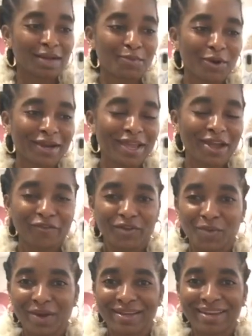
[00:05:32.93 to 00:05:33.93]
Good morning,
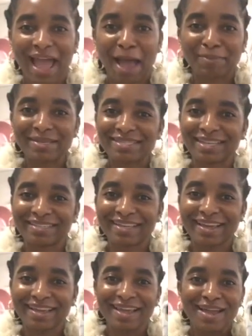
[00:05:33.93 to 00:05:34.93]
everyone. Happy
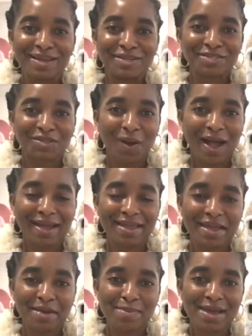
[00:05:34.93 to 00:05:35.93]
Sunday. So I
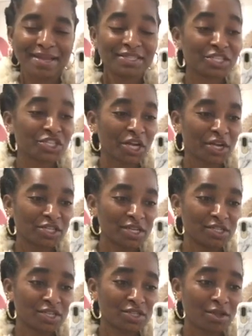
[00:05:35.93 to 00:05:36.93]
am headed to church
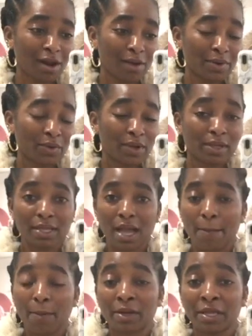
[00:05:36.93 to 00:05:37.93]
and just thought I would quickly
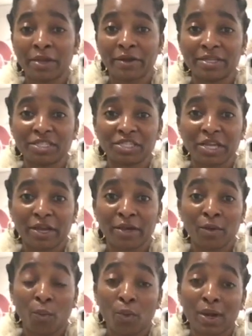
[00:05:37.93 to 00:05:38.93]
hop on here and
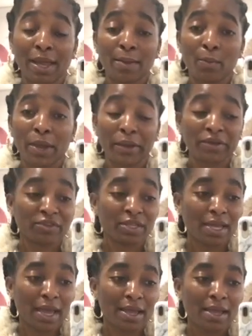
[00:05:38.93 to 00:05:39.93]
share what I am wearing for the
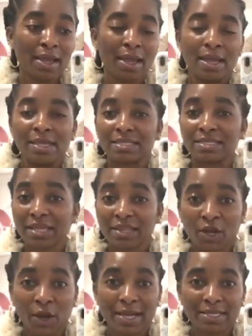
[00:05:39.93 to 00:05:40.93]
day. It's
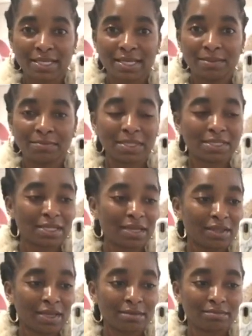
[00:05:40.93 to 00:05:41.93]
nothing crazy. It's
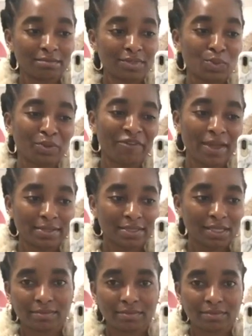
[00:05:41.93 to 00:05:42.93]
nothing super
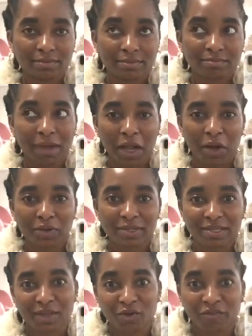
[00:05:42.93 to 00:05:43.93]
fancy. My coat
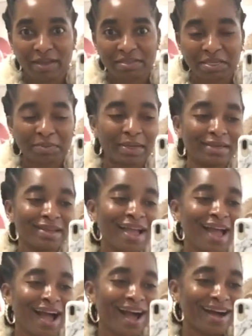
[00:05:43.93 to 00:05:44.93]
is a little fancy, but
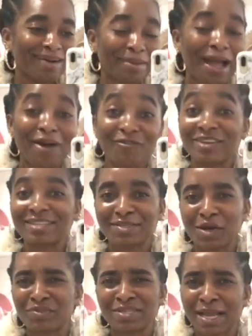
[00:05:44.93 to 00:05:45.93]
my outfit
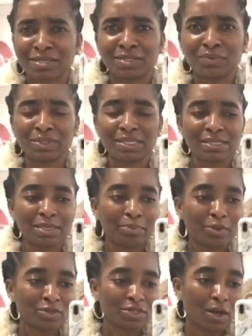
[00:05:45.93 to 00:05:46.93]
itself is actually really
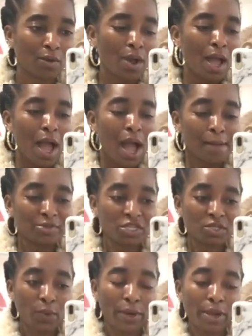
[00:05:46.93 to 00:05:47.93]
simple. So I'm
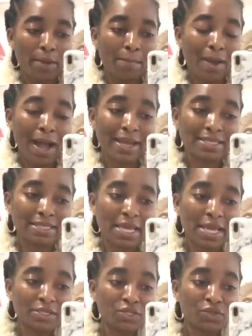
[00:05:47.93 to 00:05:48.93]
just wearing my
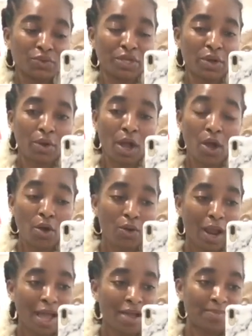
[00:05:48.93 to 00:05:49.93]
Stan Studio coat.
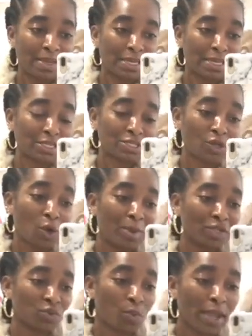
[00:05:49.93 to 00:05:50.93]
I have been getting so
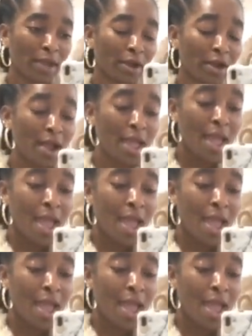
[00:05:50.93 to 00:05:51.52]
much wear